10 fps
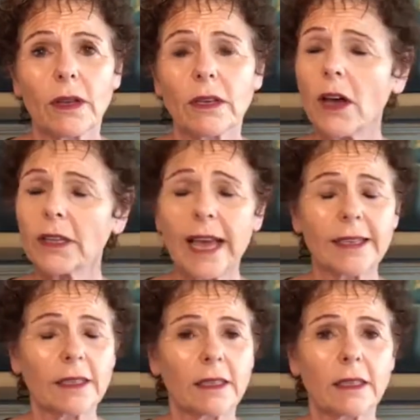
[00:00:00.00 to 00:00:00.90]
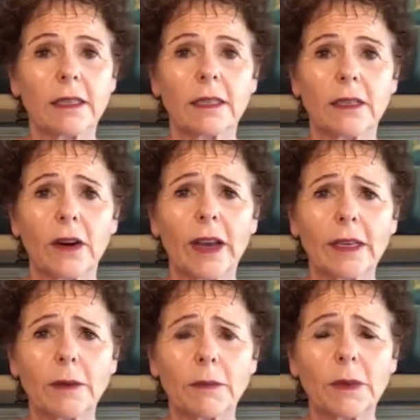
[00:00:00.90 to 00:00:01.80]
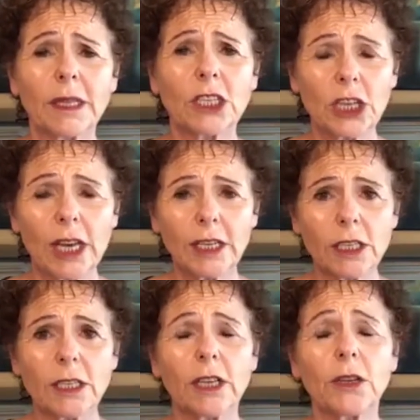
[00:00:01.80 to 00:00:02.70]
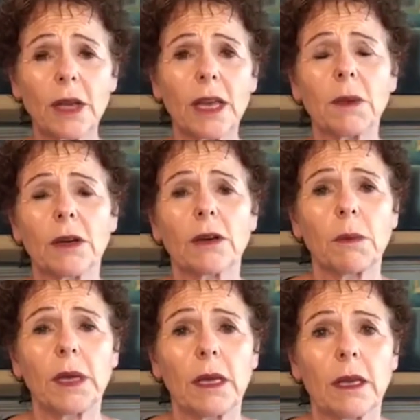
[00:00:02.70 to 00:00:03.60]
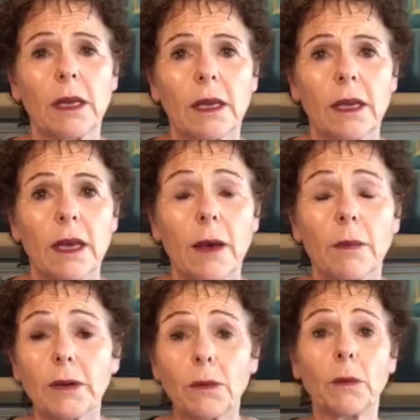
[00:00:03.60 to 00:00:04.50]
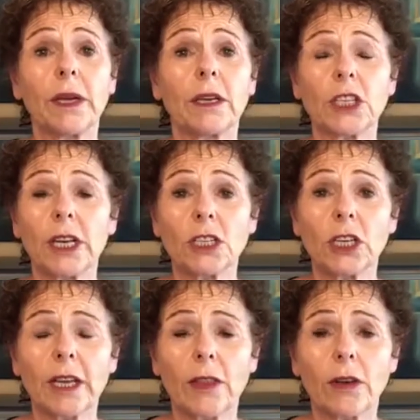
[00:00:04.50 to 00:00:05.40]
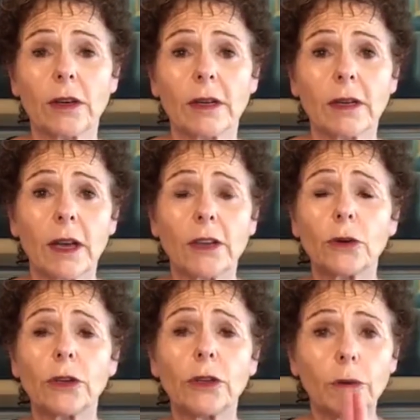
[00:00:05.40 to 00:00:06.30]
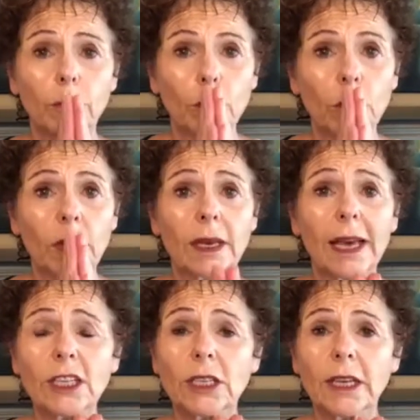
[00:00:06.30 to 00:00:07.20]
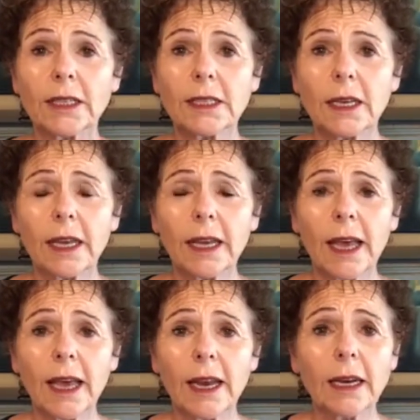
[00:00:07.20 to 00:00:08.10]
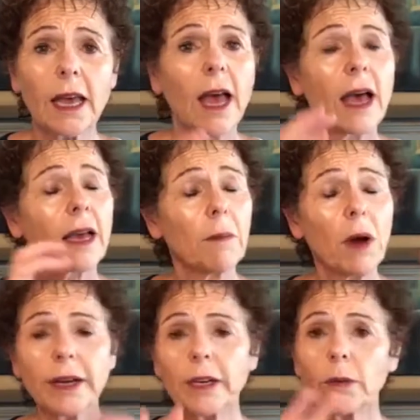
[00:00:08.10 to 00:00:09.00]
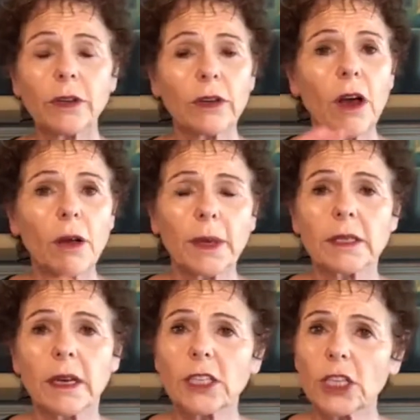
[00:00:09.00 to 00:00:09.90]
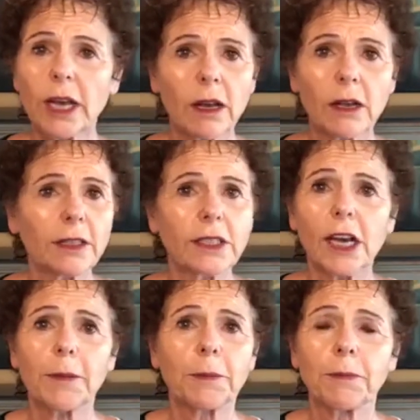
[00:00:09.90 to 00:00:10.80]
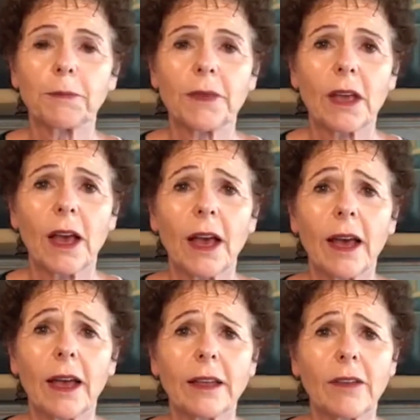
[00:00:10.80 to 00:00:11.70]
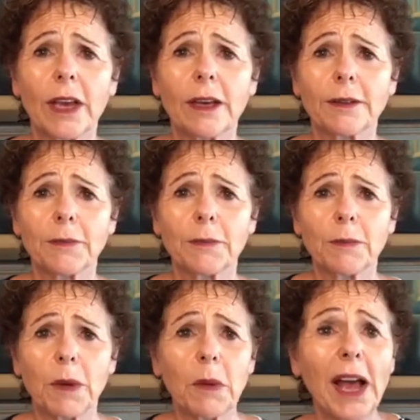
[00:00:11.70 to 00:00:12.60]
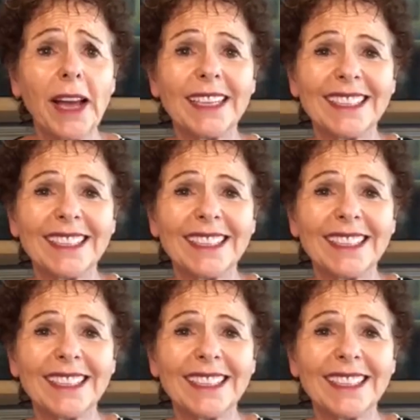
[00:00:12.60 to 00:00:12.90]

not less, right? Be the change that you came here to be. I wonder what we could change together. Adore you. Catch you next Sunday and come on in with your comments. I check all the time. I love you. Bye bye.